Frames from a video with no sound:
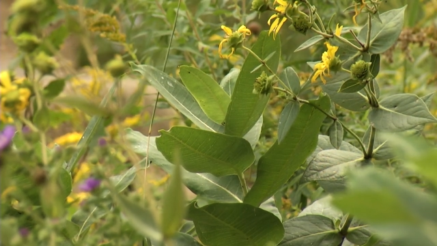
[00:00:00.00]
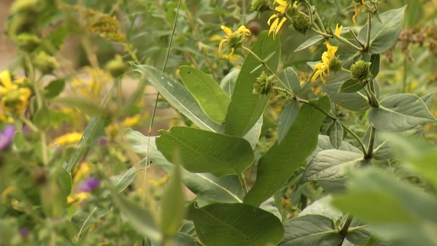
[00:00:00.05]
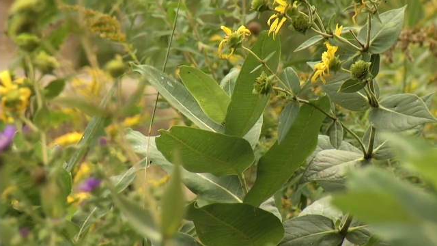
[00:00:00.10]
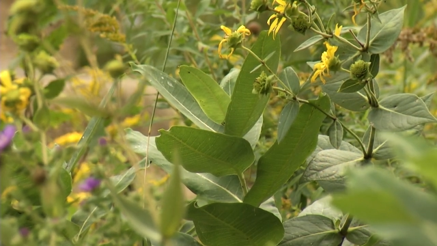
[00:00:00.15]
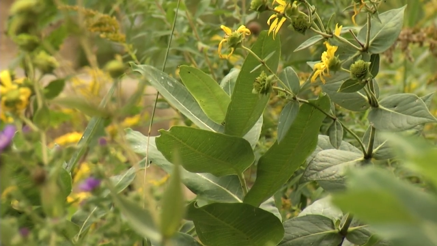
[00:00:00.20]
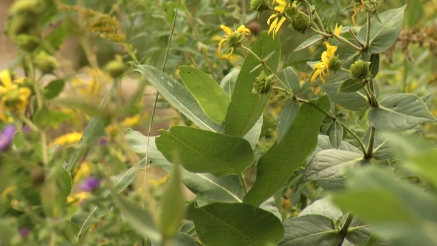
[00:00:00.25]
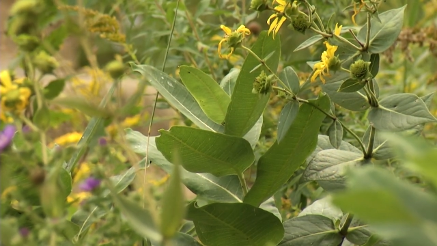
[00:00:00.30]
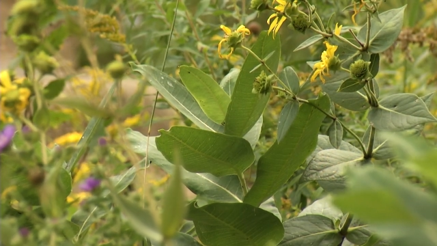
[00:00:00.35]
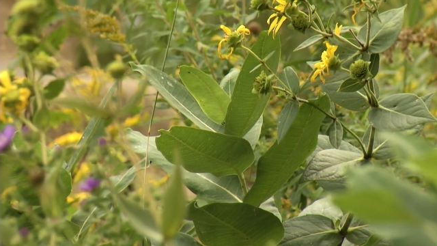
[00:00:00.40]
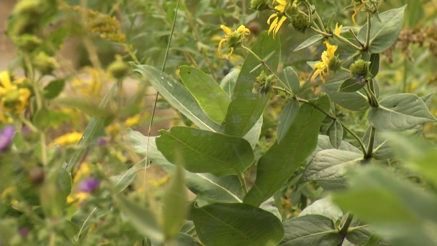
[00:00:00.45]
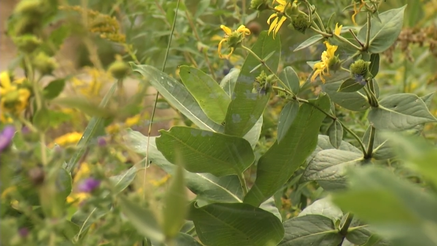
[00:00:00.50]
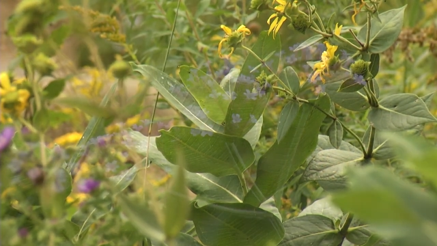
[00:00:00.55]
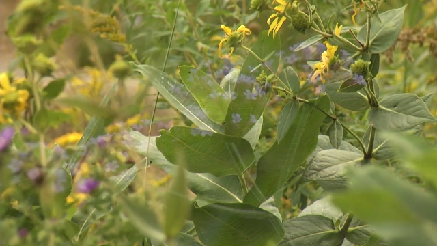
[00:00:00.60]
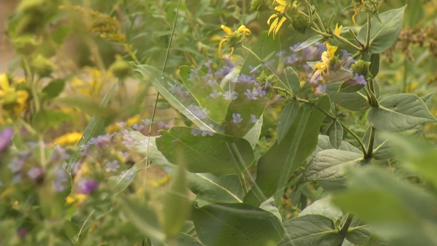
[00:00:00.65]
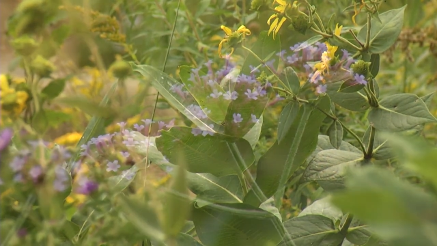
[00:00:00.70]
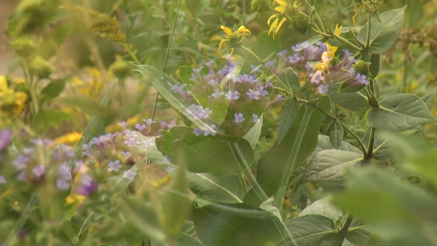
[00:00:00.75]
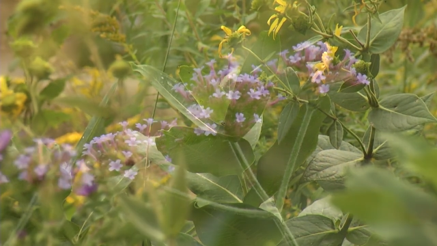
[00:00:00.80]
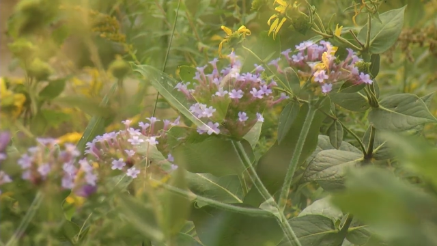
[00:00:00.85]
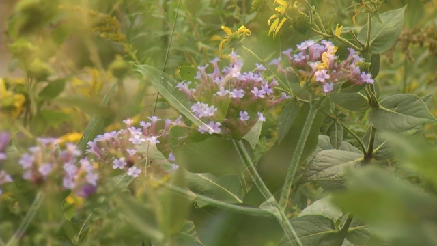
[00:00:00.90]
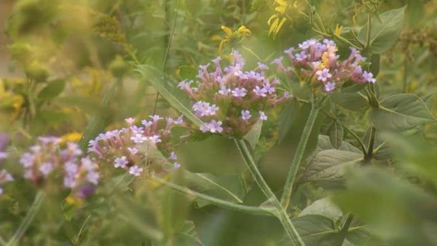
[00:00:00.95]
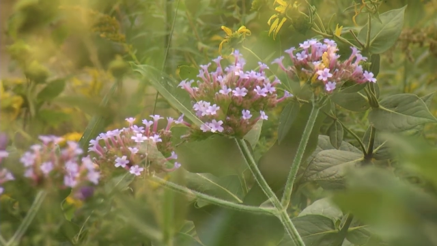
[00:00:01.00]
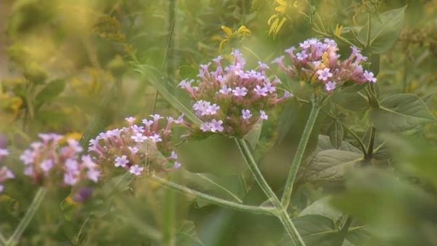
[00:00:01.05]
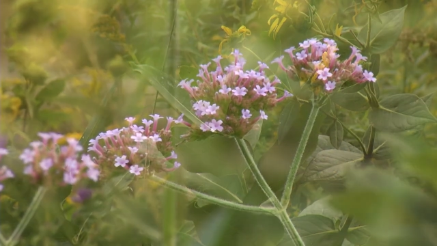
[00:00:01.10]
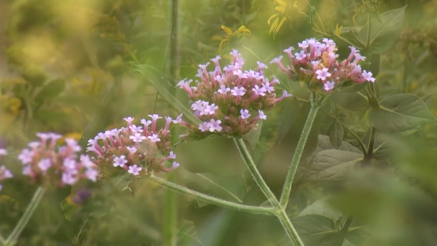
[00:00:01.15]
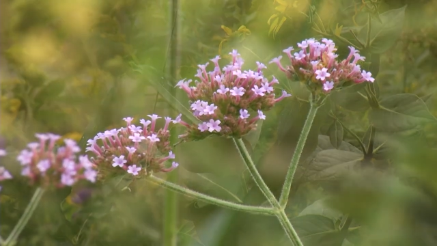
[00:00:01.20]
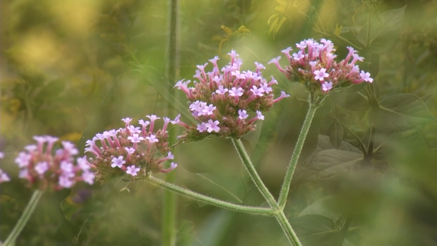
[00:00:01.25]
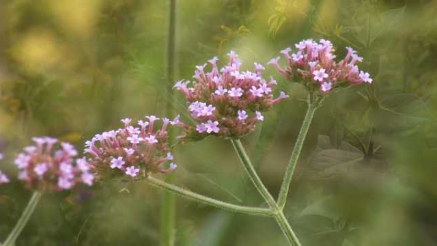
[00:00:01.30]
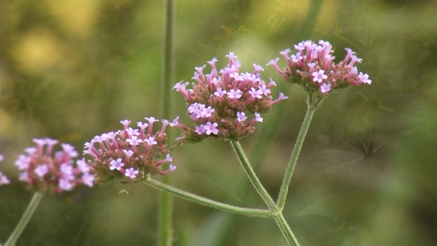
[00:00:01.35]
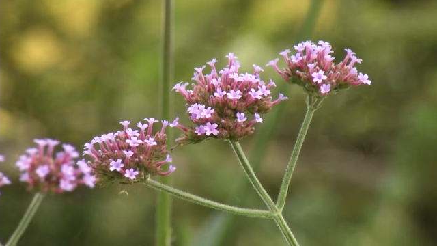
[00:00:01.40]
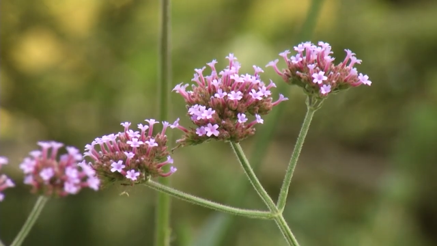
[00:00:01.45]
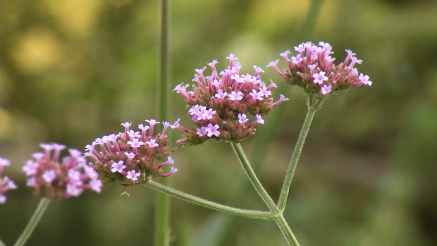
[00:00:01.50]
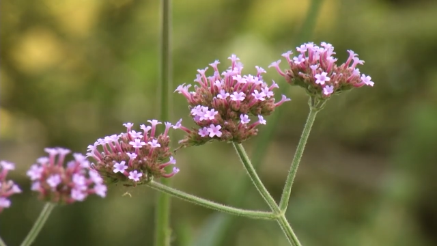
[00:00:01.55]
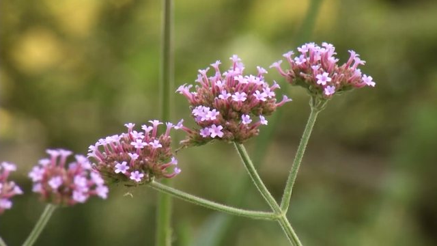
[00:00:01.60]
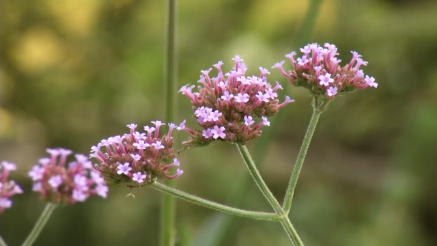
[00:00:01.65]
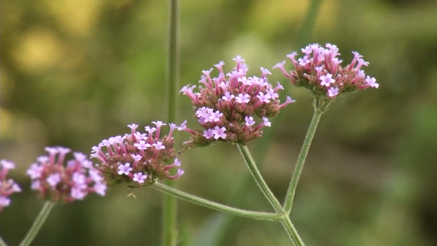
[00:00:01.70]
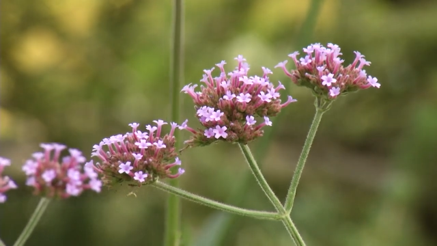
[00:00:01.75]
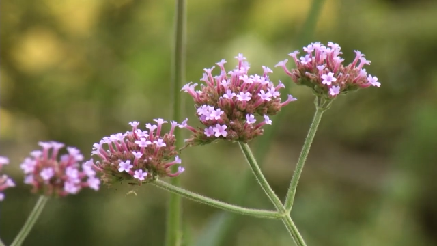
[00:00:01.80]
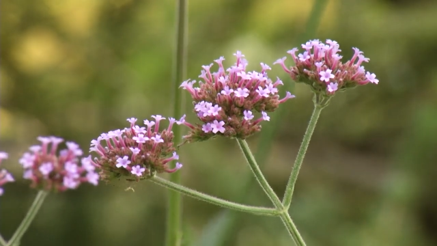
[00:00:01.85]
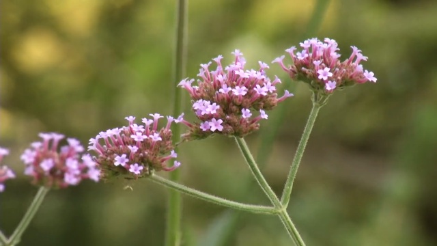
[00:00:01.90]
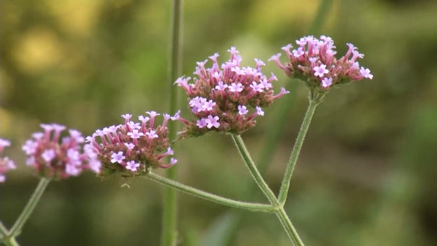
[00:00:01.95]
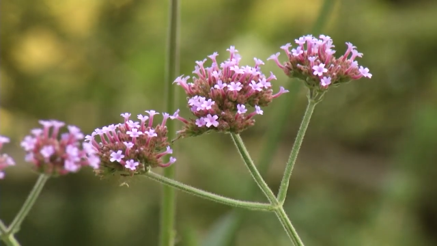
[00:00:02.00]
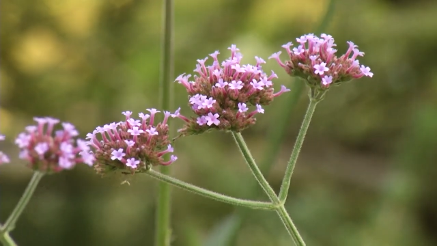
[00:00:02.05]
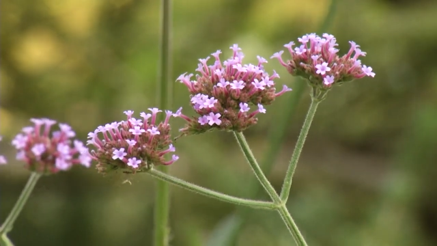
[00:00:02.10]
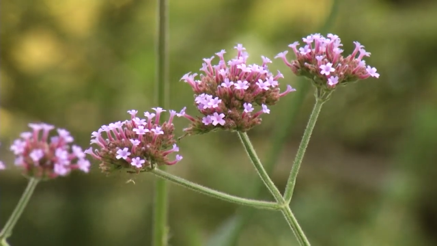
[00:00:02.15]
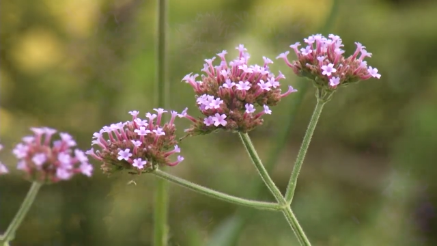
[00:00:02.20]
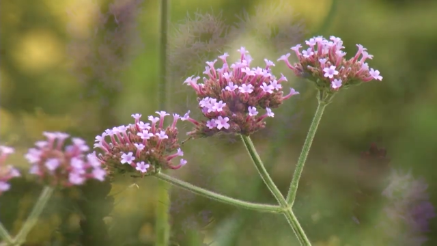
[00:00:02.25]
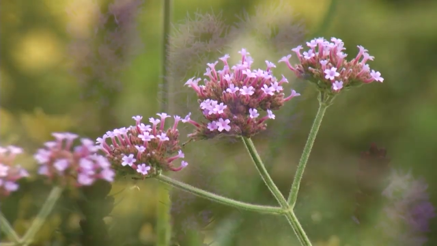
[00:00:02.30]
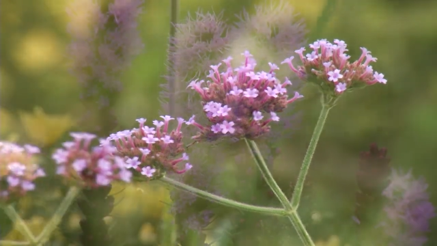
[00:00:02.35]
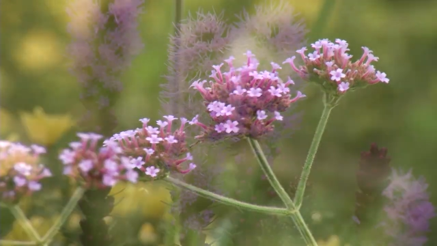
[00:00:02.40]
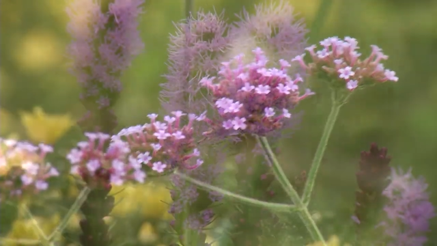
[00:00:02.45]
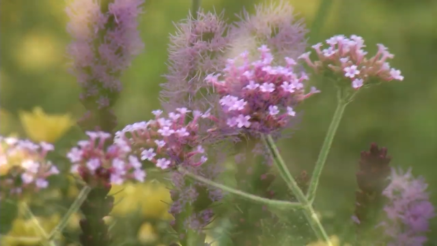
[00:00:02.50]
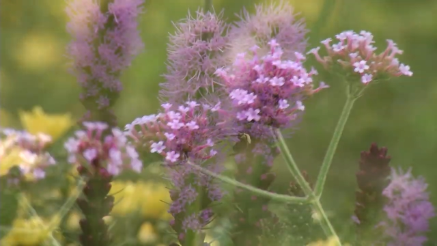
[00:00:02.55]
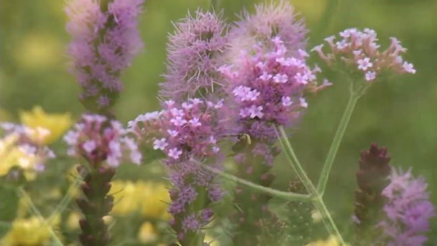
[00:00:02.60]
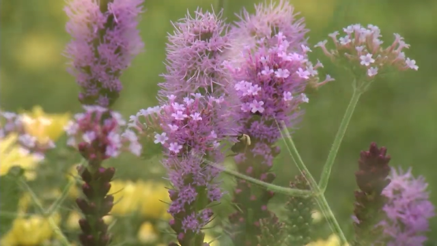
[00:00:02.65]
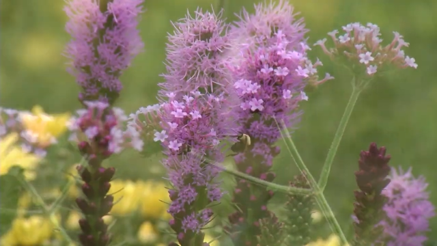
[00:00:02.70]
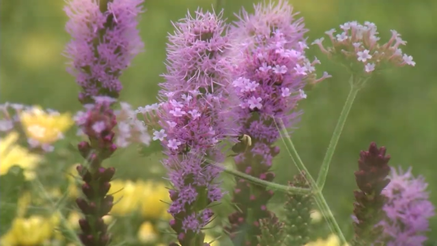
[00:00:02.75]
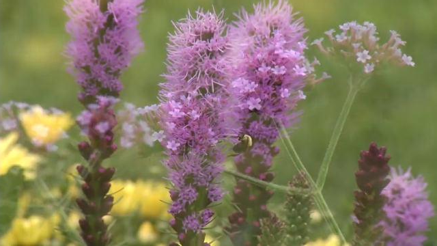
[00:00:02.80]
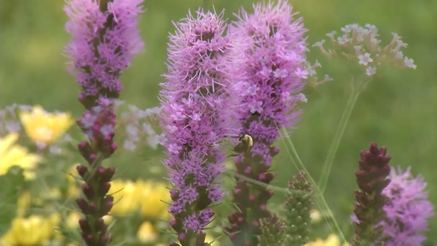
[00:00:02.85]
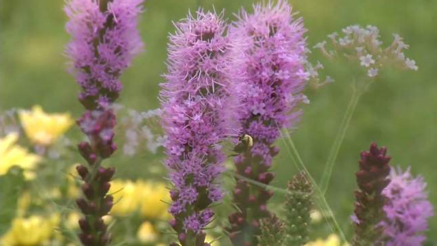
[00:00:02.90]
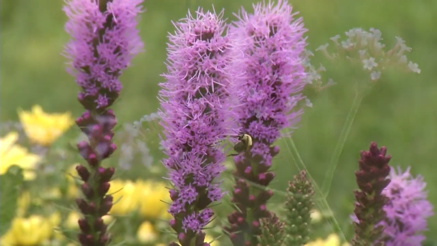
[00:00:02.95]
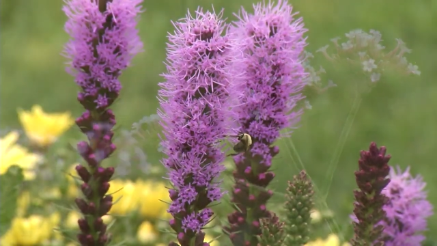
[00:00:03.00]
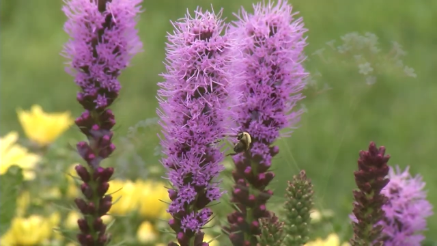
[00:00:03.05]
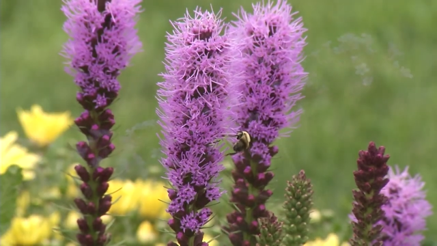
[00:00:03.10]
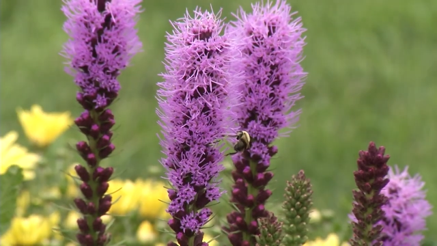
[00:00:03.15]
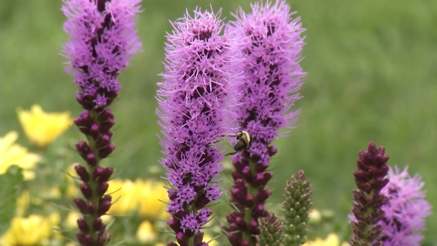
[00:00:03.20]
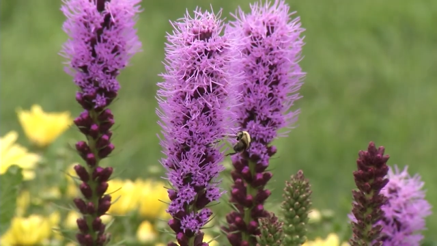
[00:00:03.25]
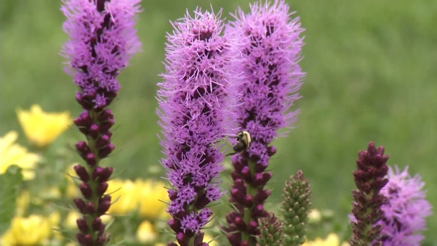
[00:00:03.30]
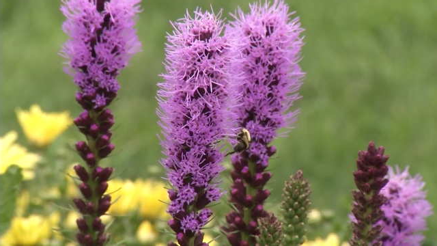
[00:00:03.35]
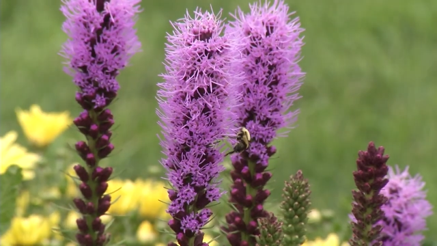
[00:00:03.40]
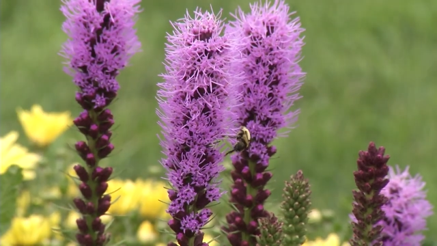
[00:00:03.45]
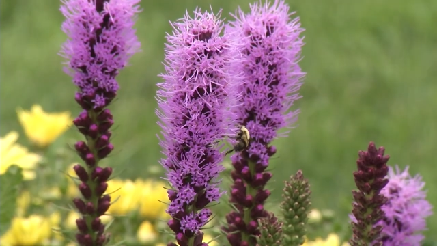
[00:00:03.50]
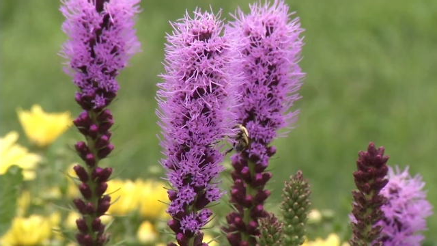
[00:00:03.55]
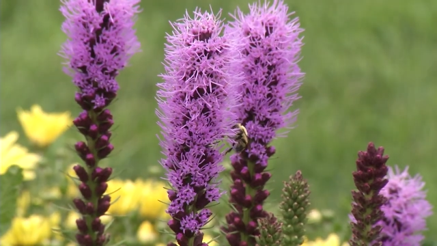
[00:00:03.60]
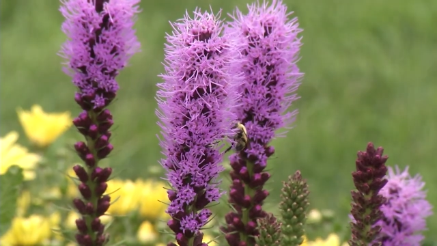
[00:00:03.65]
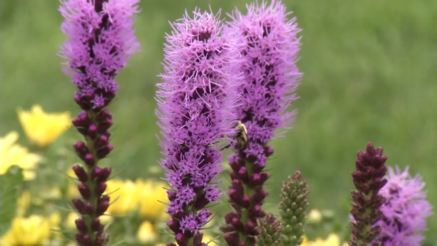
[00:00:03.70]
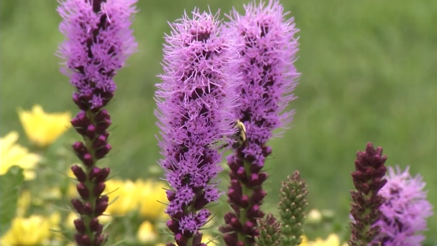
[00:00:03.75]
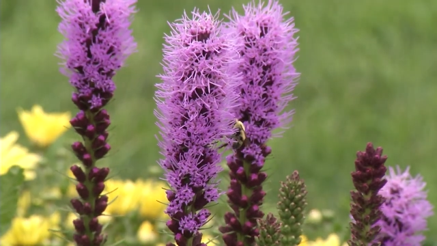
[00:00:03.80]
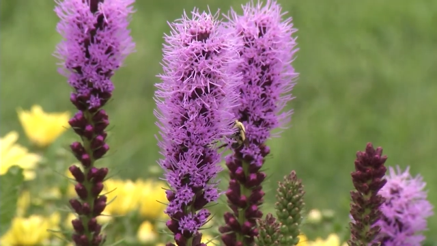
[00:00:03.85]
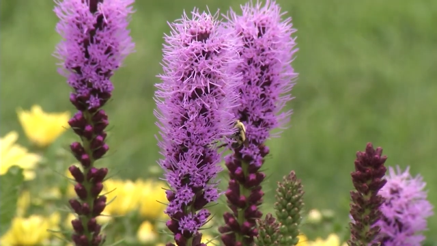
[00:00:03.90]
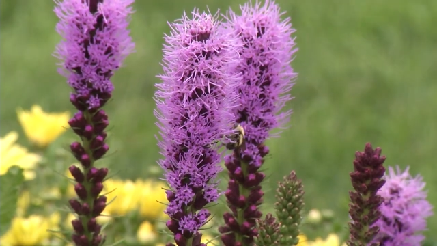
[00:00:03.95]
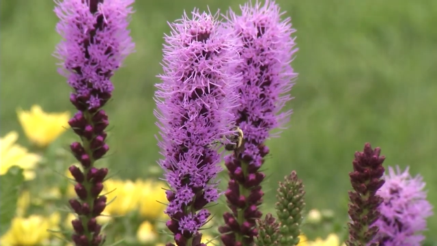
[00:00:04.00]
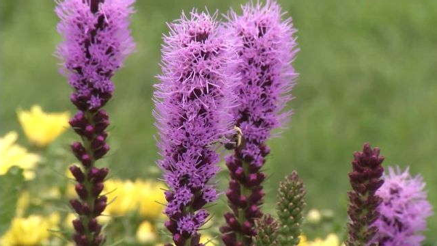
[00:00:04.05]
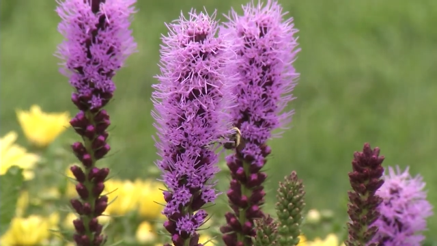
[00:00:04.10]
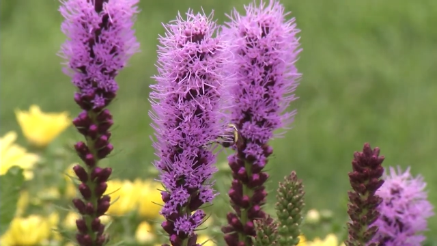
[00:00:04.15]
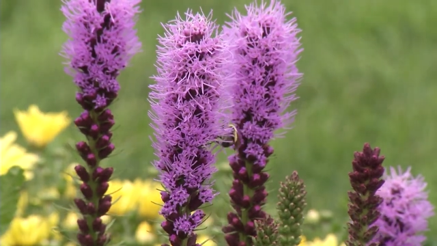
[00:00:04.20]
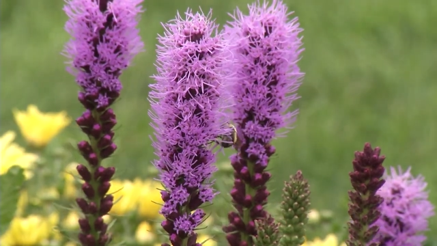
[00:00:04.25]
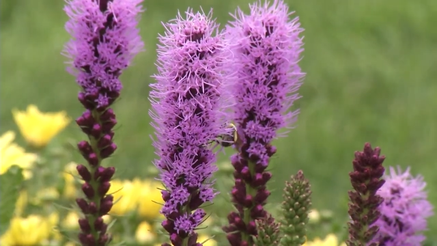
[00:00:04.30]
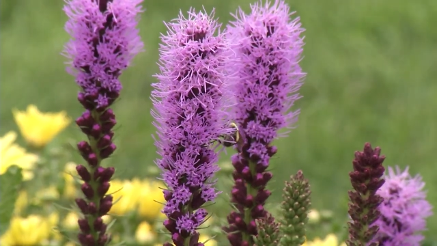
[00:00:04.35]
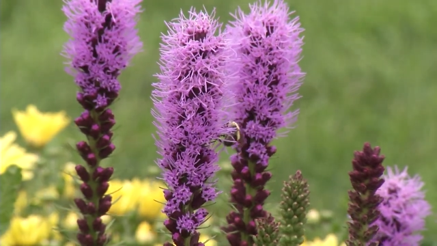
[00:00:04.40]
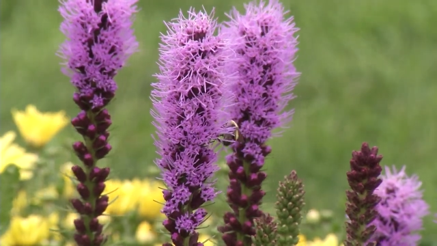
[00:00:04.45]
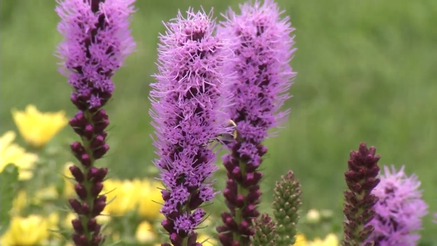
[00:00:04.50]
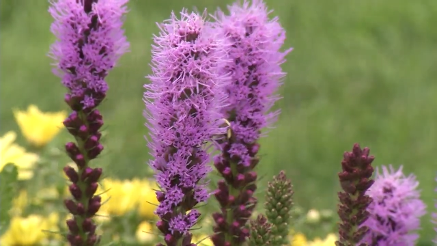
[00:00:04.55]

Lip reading: No face is visible, so there are no lips to read.